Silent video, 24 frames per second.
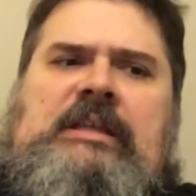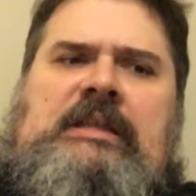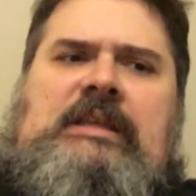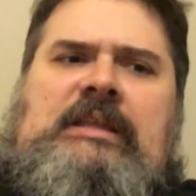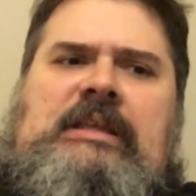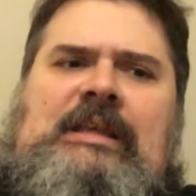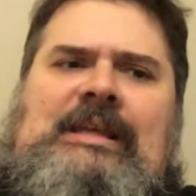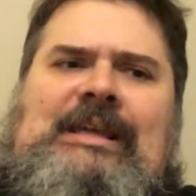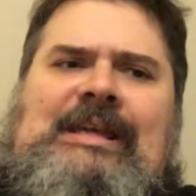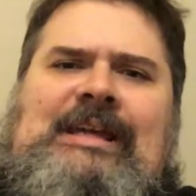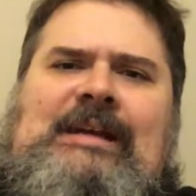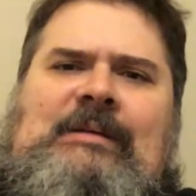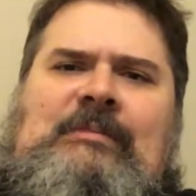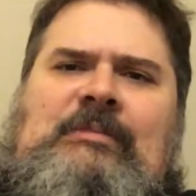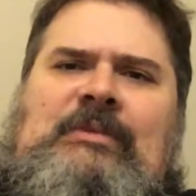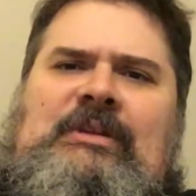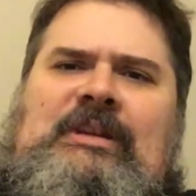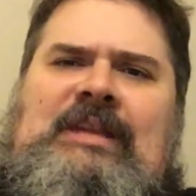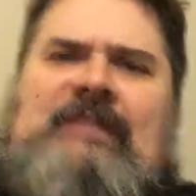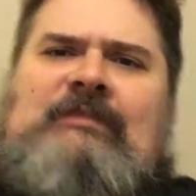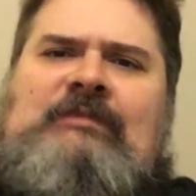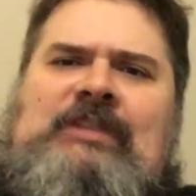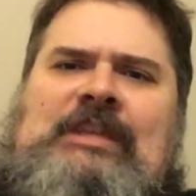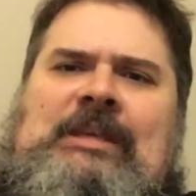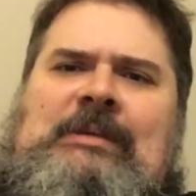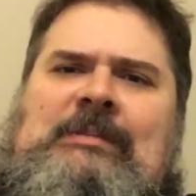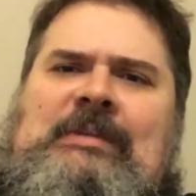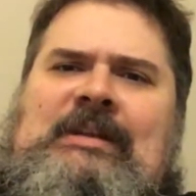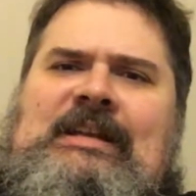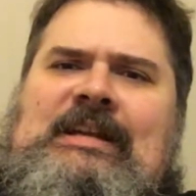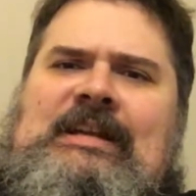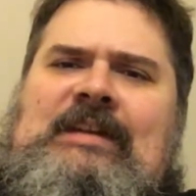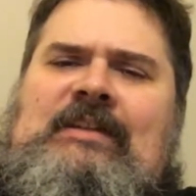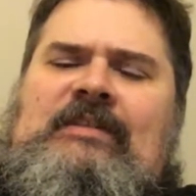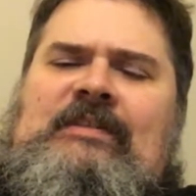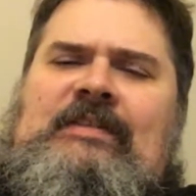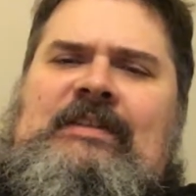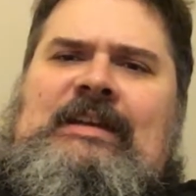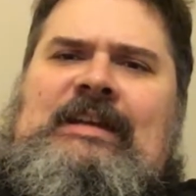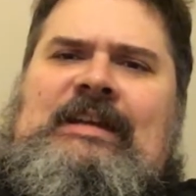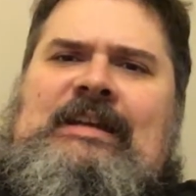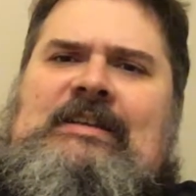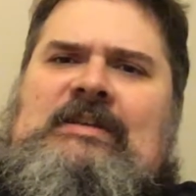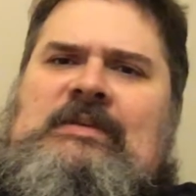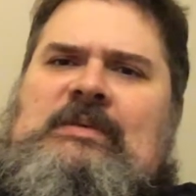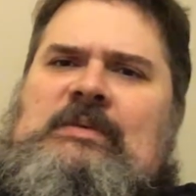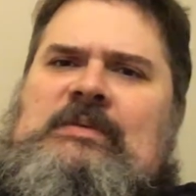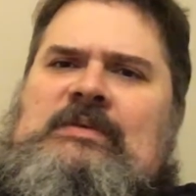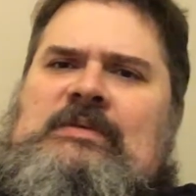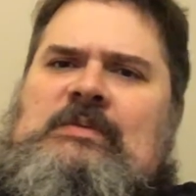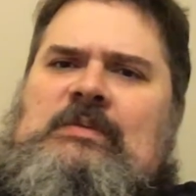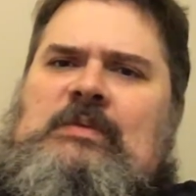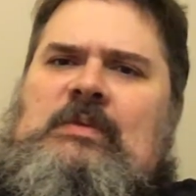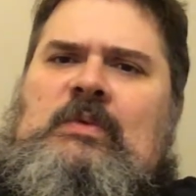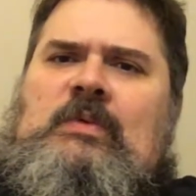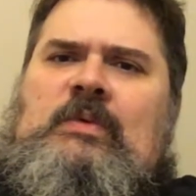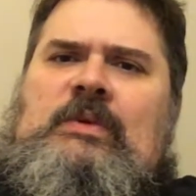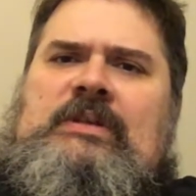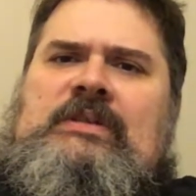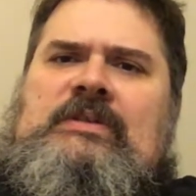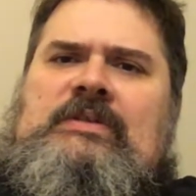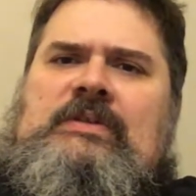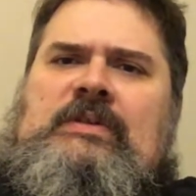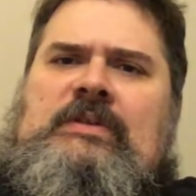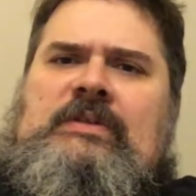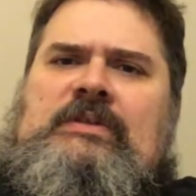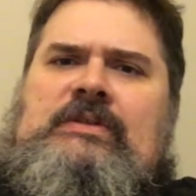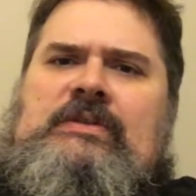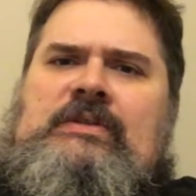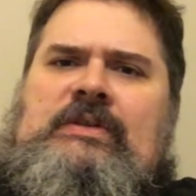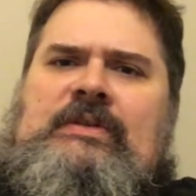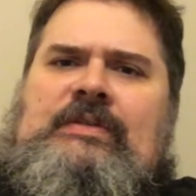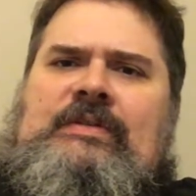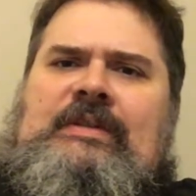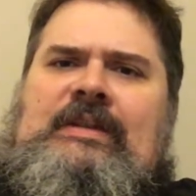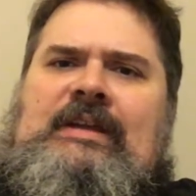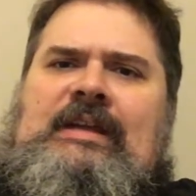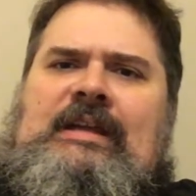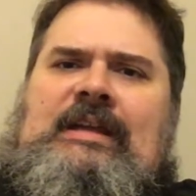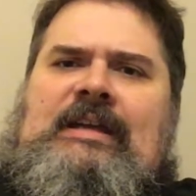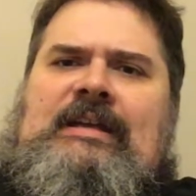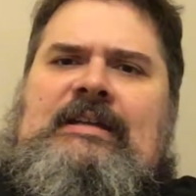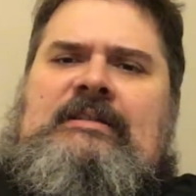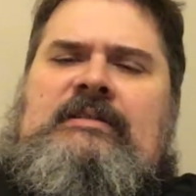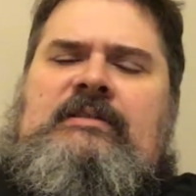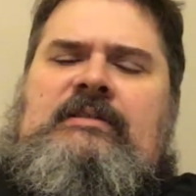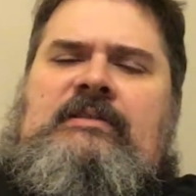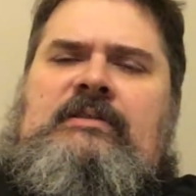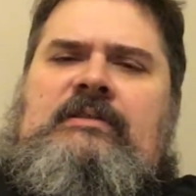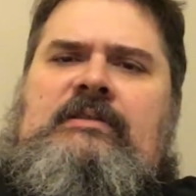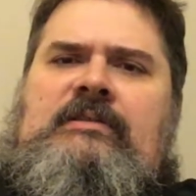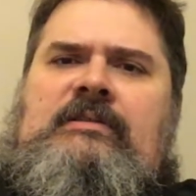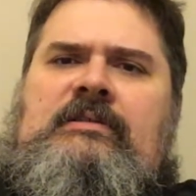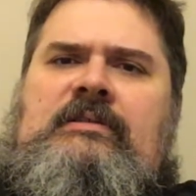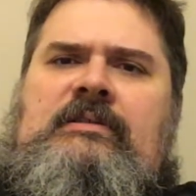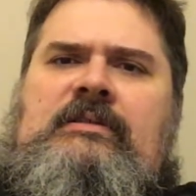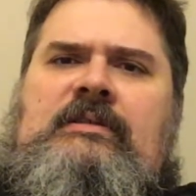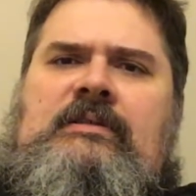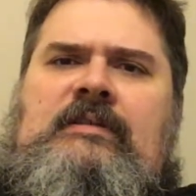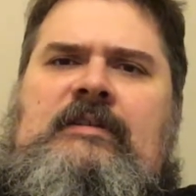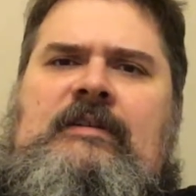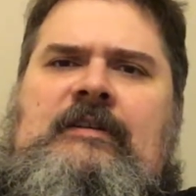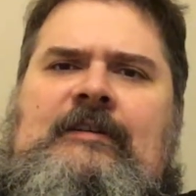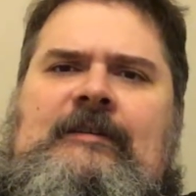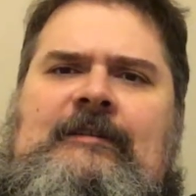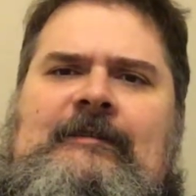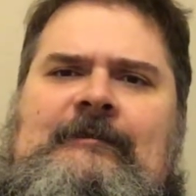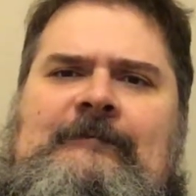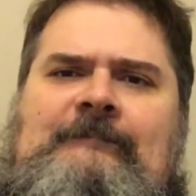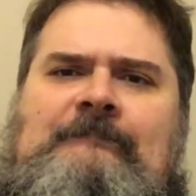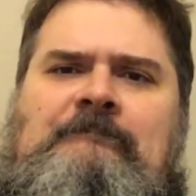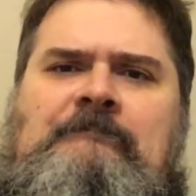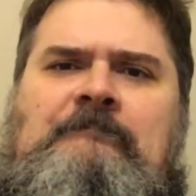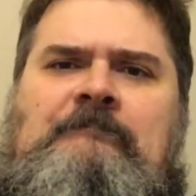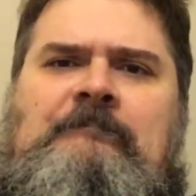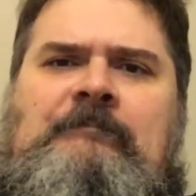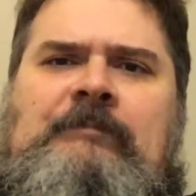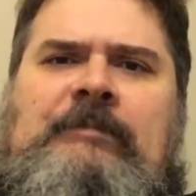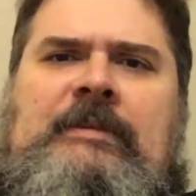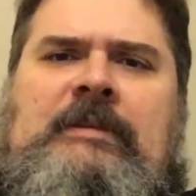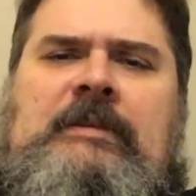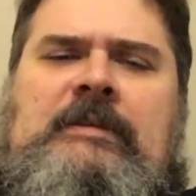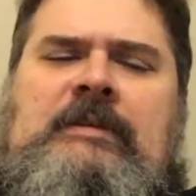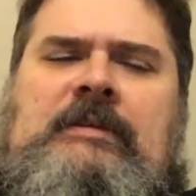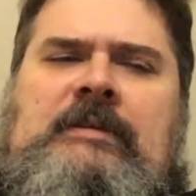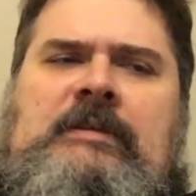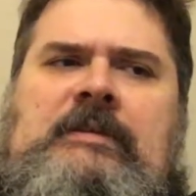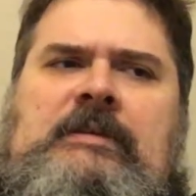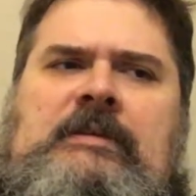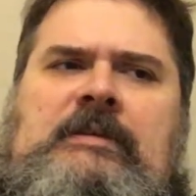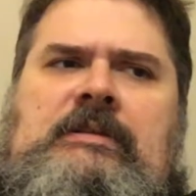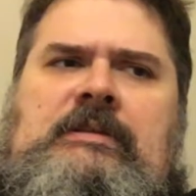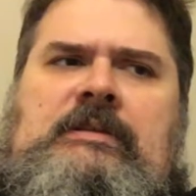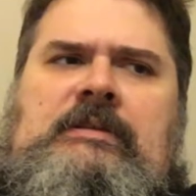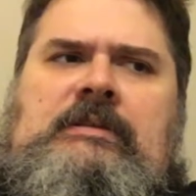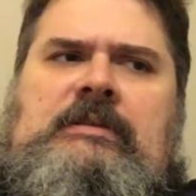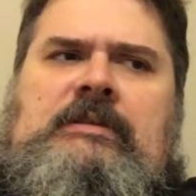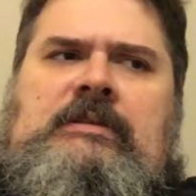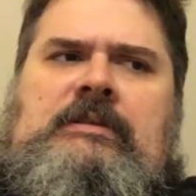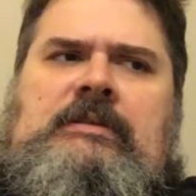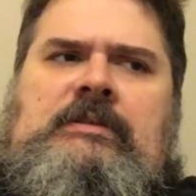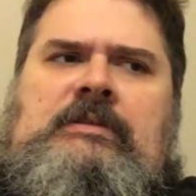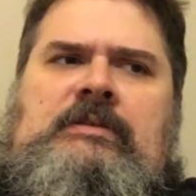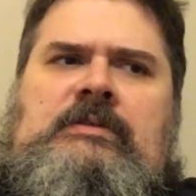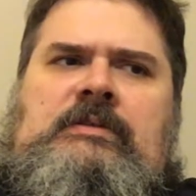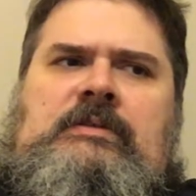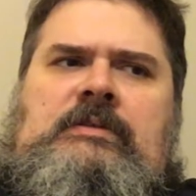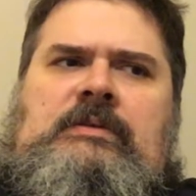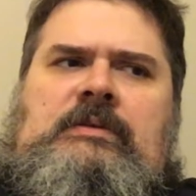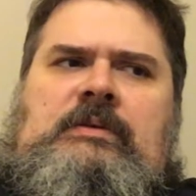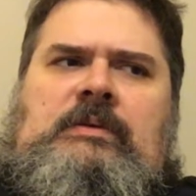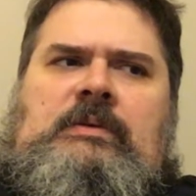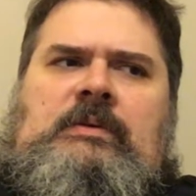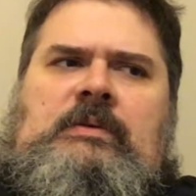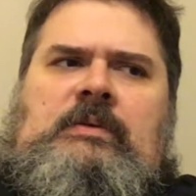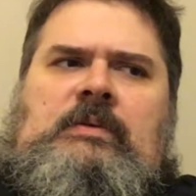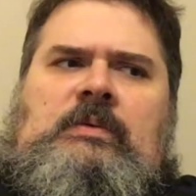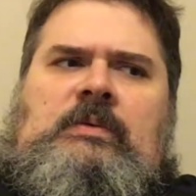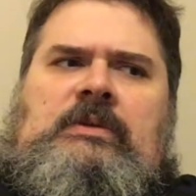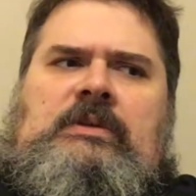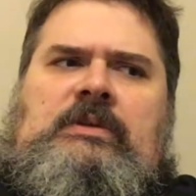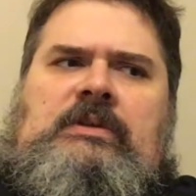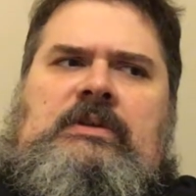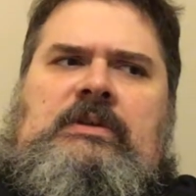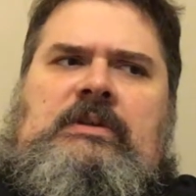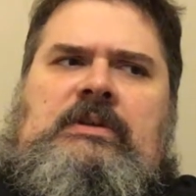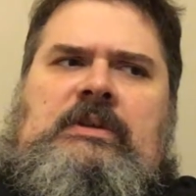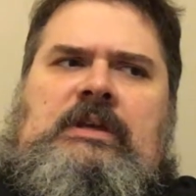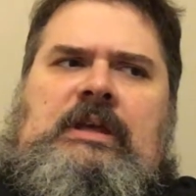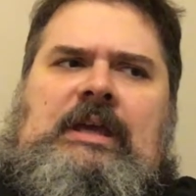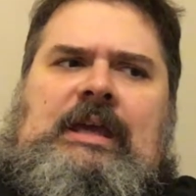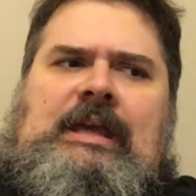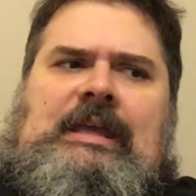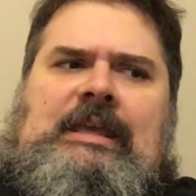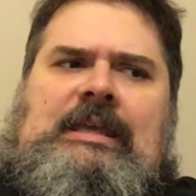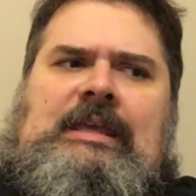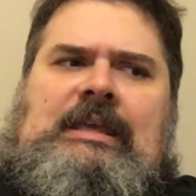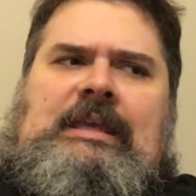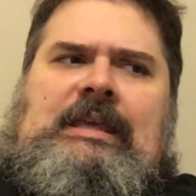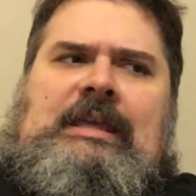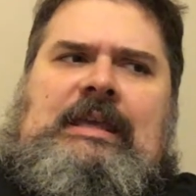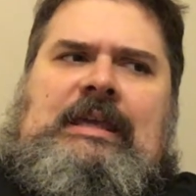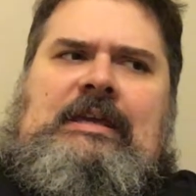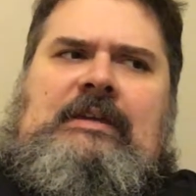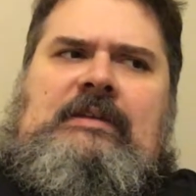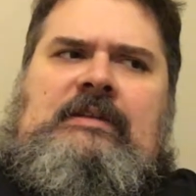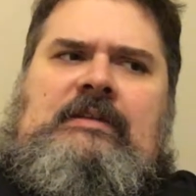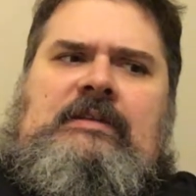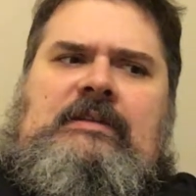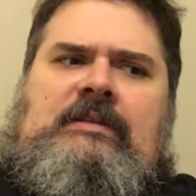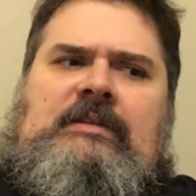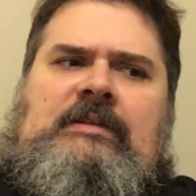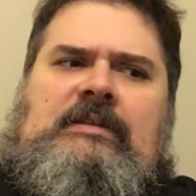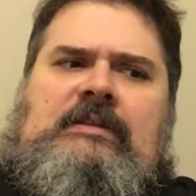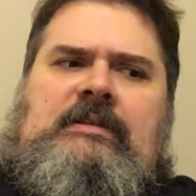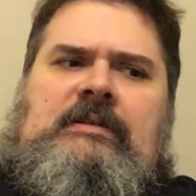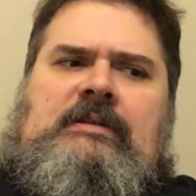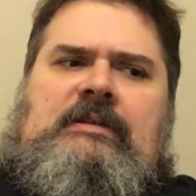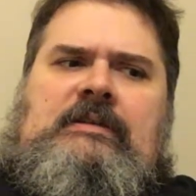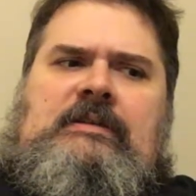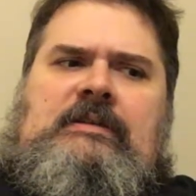yeah, I'm going to have to keep an eye on that, do some more research on that. Um, so I guess